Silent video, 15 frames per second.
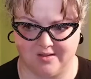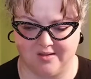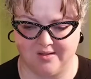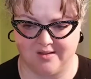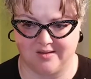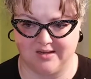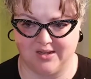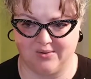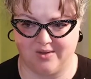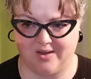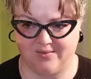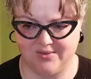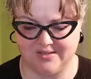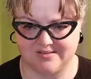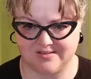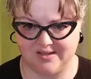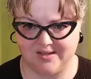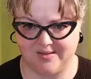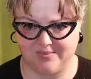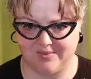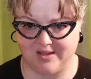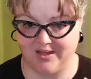Now,
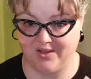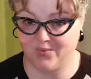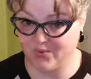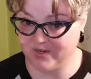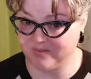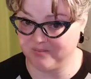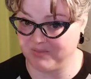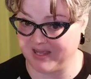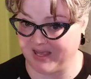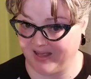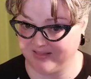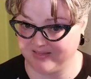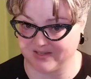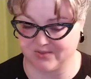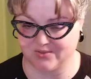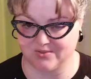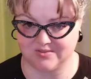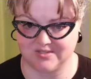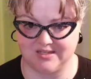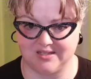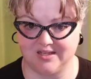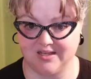obviously, it wouldn't be ethical to
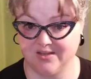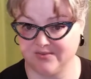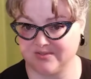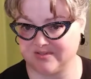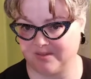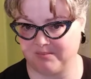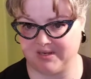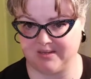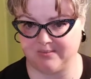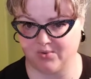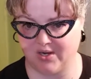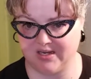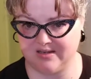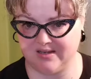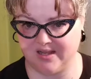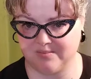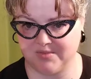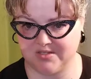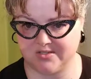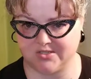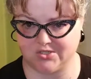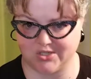give somebody brain
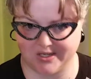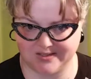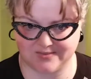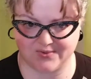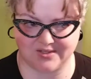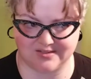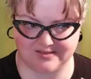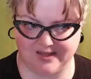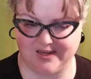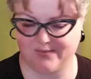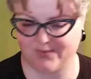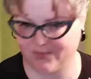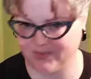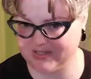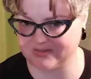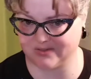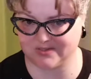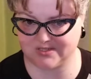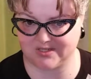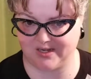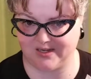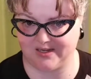damage just for the sake of a research
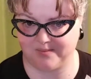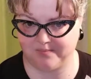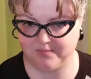study.